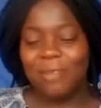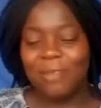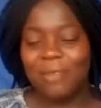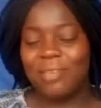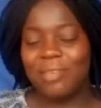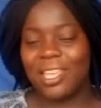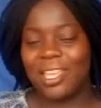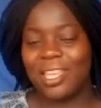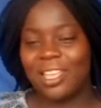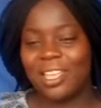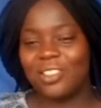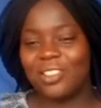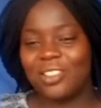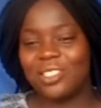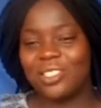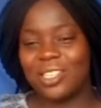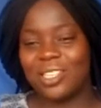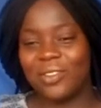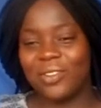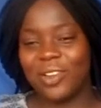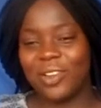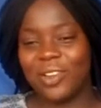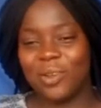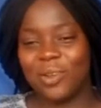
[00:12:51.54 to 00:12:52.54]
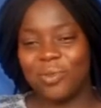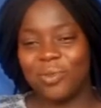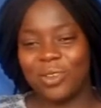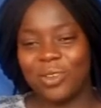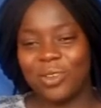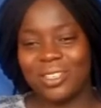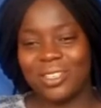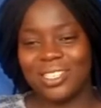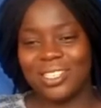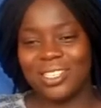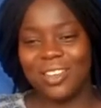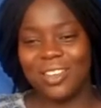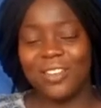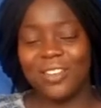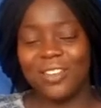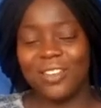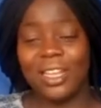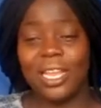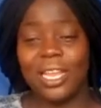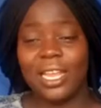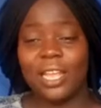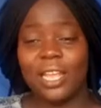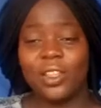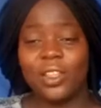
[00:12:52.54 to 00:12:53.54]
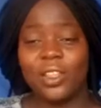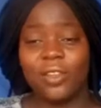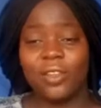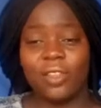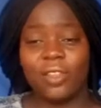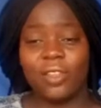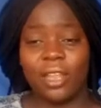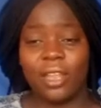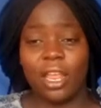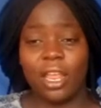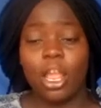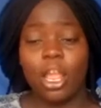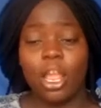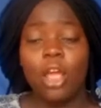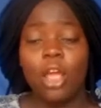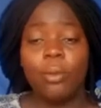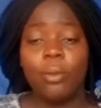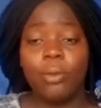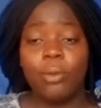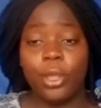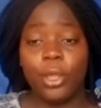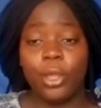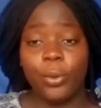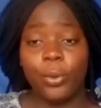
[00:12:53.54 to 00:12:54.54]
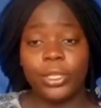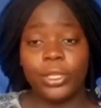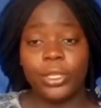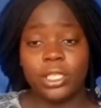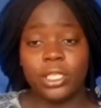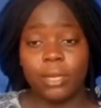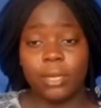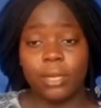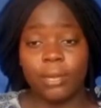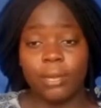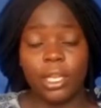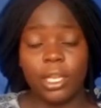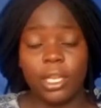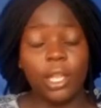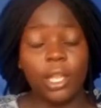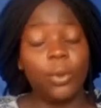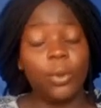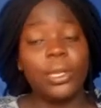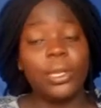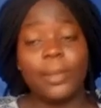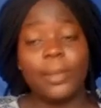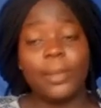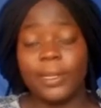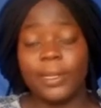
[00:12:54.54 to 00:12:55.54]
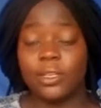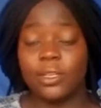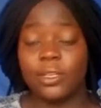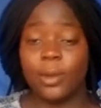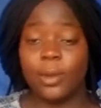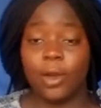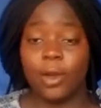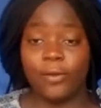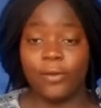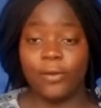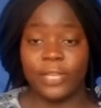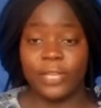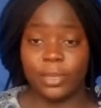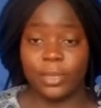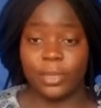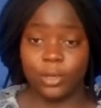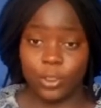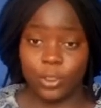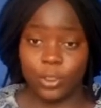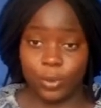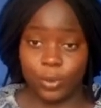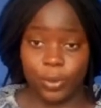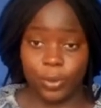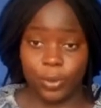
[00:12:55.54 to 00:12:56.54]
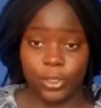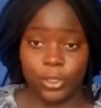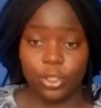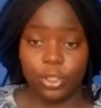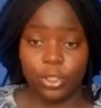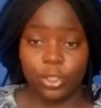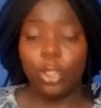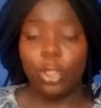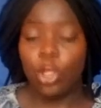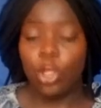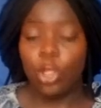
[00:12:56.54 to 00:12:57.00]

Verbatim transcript: begin to develop yourself. At the end of the day, being with somebody, the person will be comfortable to be with you.